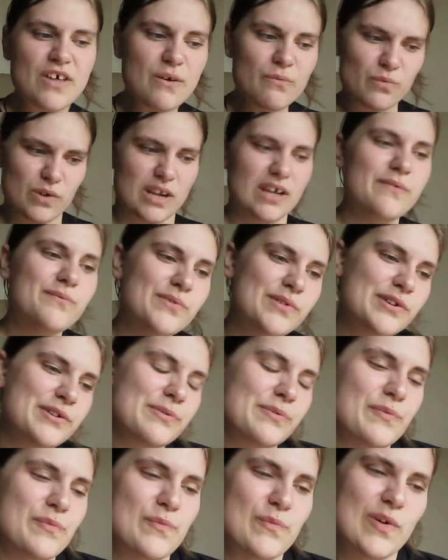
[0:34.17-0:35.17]
What I
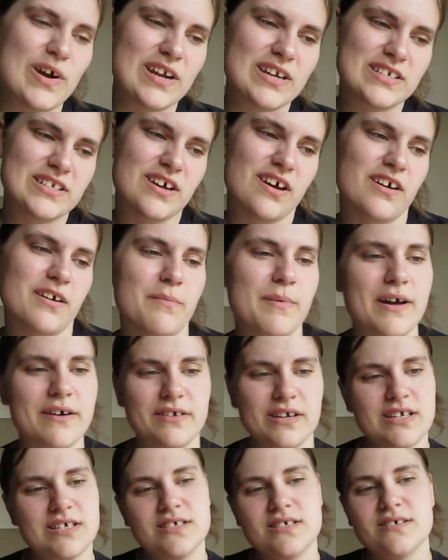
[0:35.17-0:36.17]
want to talk
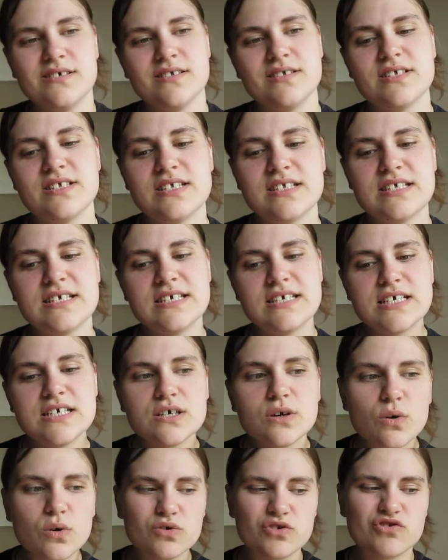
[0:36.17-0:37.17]
about is
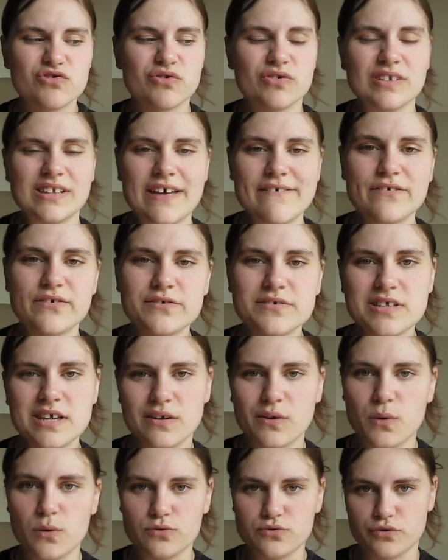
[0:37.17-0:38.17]
cultural levels
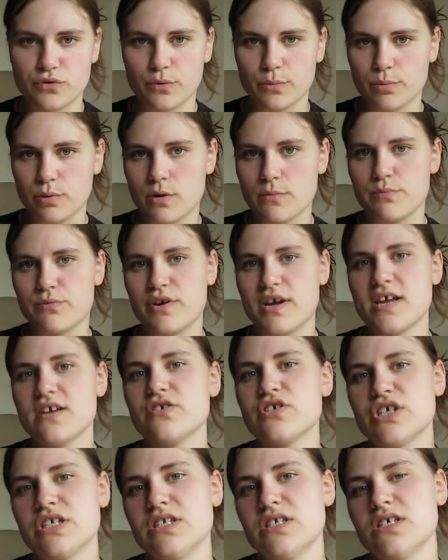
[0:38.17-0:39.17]
and cultural
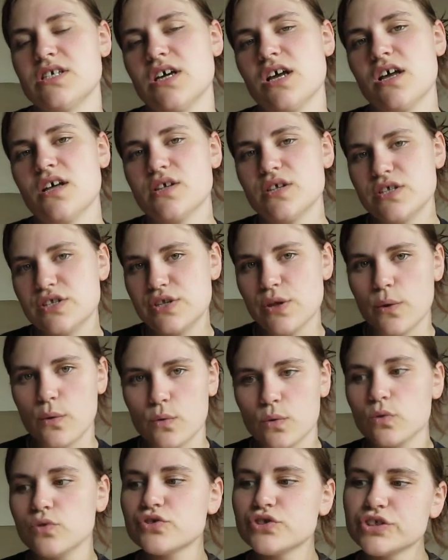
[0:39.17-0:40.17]
appropriation.
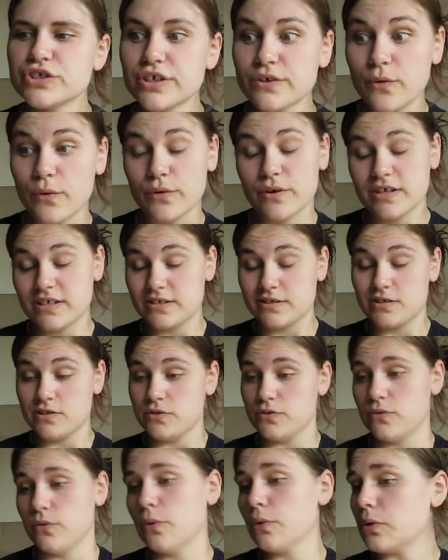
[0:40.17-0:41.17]
So culture, according
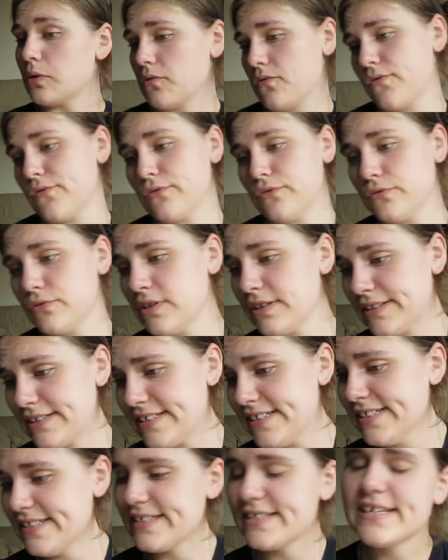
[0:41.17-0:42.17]
to Google at
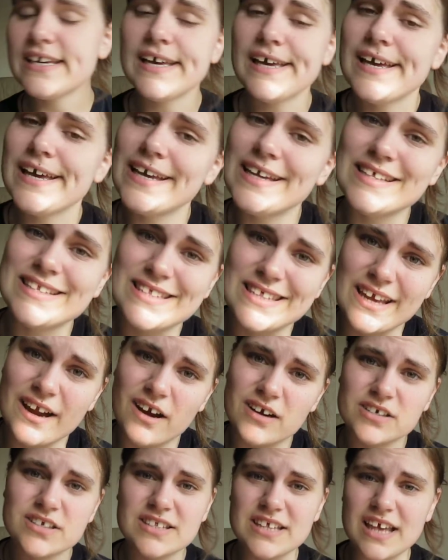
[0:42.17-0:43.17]
least, is the
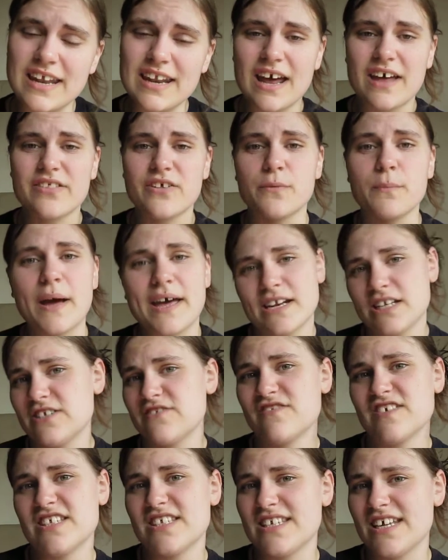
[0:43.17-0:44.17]
arts and other
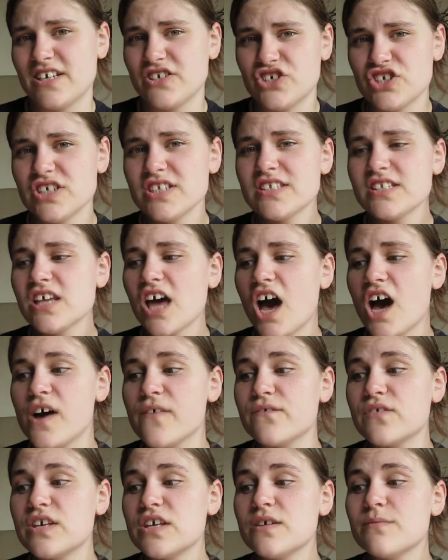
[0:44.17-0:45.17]
manifestations
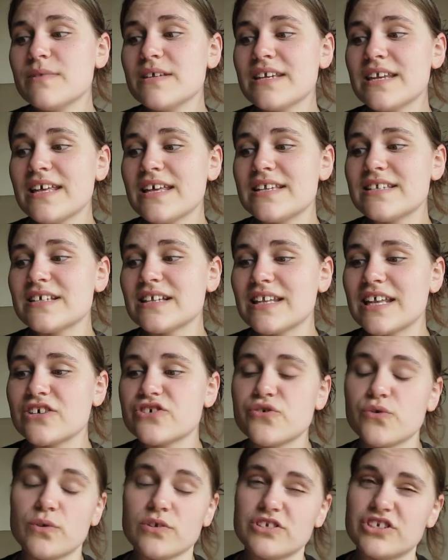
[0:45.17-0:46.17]
of human
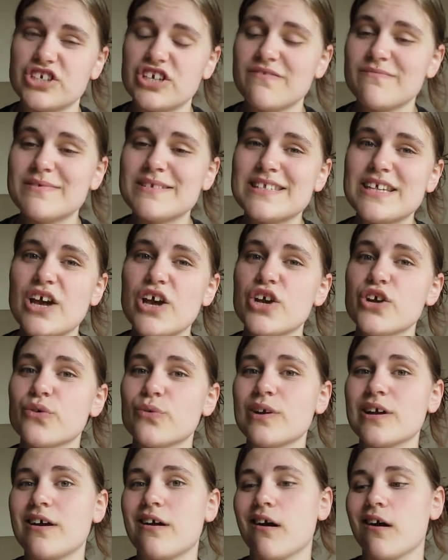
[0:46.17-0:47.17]
intellectual achievements
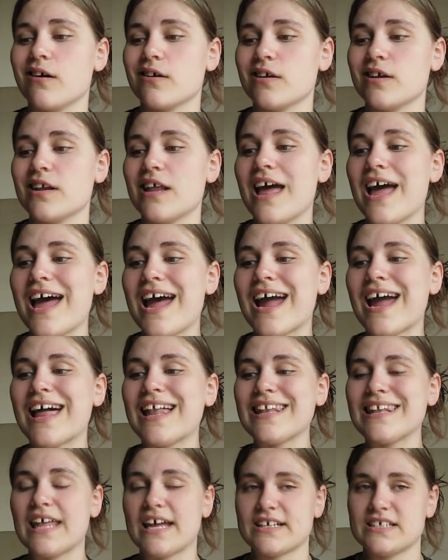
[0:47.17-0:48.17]
regarded
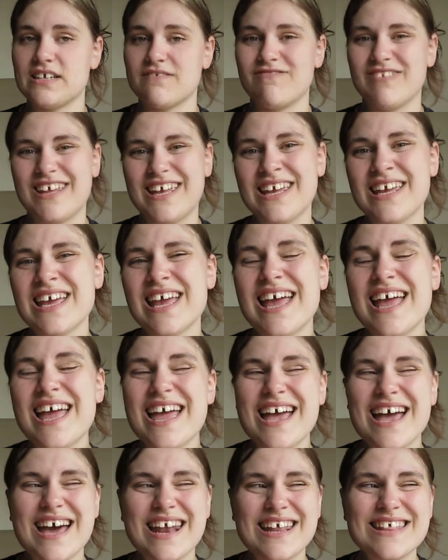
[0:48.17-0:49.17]
collectively.
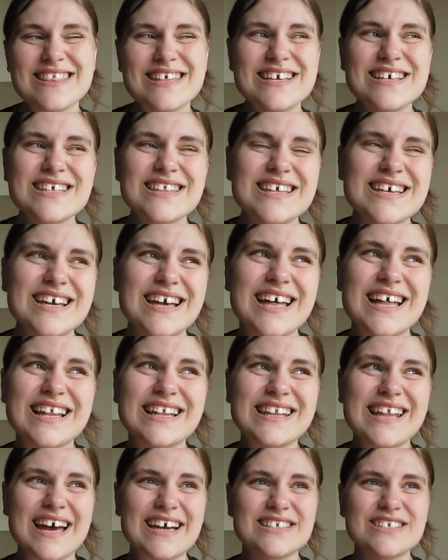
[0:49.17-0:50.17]
And I think
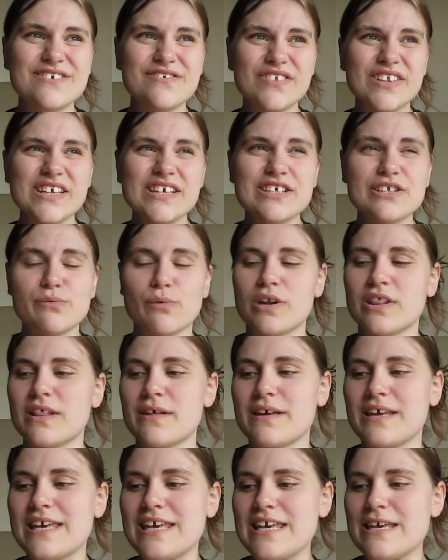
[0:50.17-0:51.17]
collectively is one of
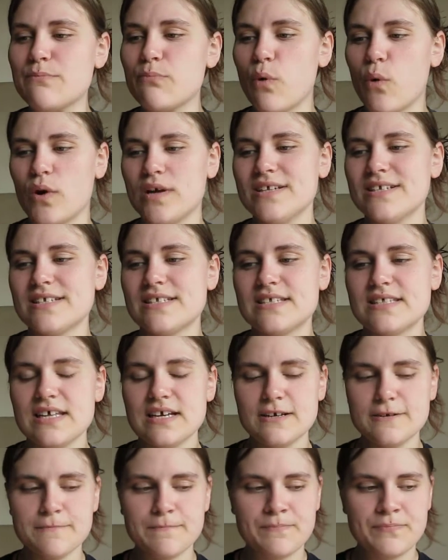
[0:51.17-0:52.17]
the key points
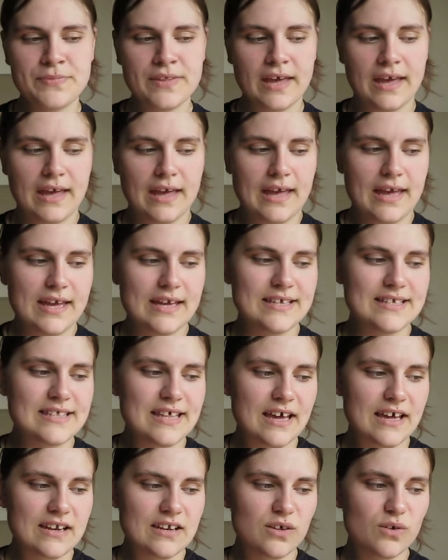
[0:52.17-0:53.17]
there, is
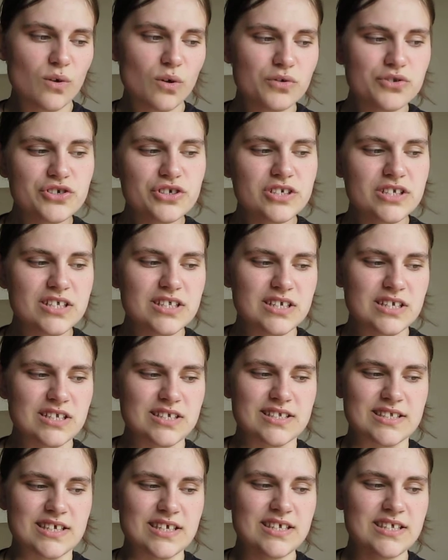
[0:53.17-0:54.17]
that culture doesn't
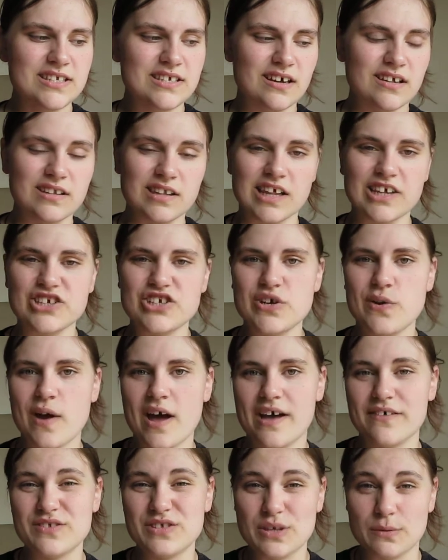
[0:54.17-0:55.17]
exist unless you
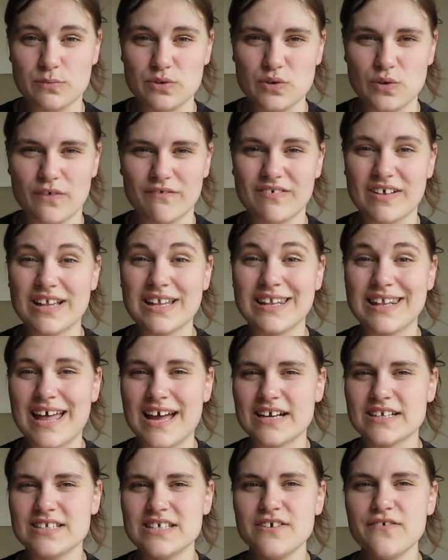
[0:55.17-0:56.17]
have some sort of
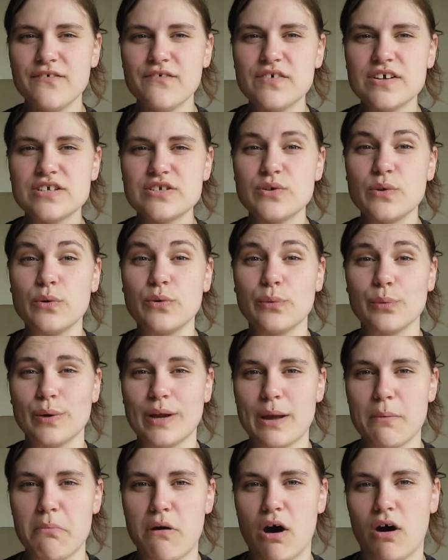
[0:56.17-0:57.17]
collective to
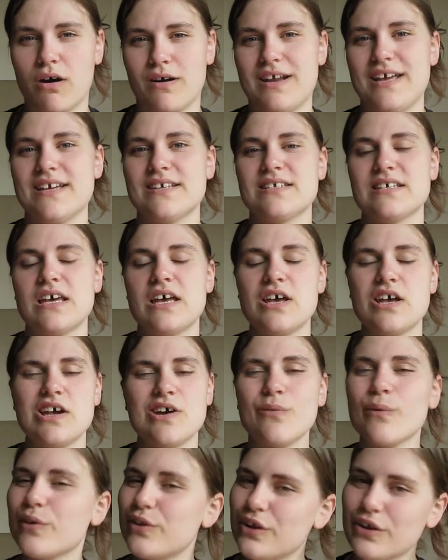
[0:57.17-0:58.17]
agree upon it.
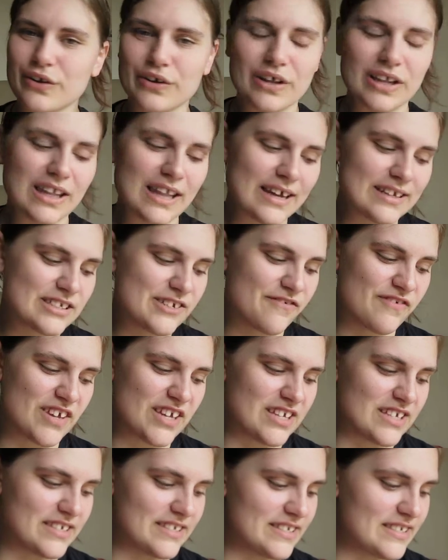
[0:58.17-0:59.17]
Whether your collective
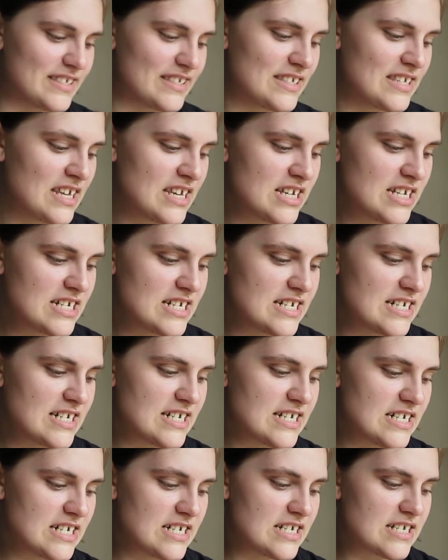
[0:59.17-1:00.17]
is,
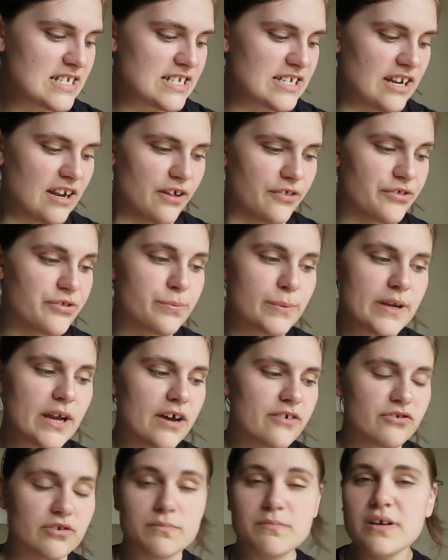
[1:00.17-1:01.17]

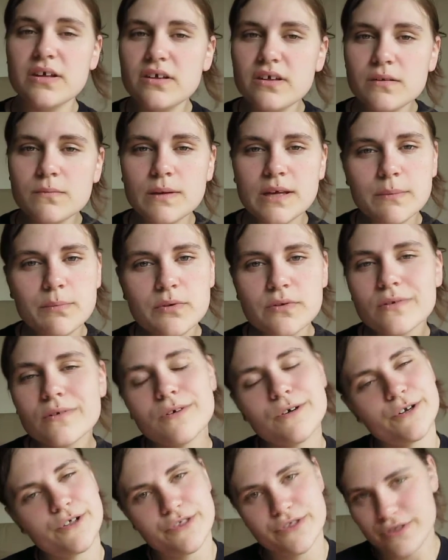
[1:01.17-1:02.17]
300 million people
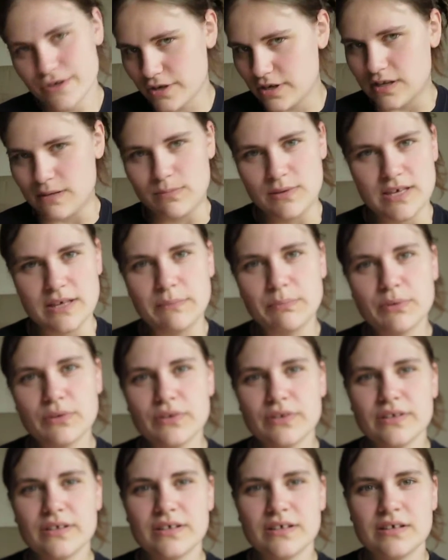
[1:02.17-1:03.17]
or 30 people.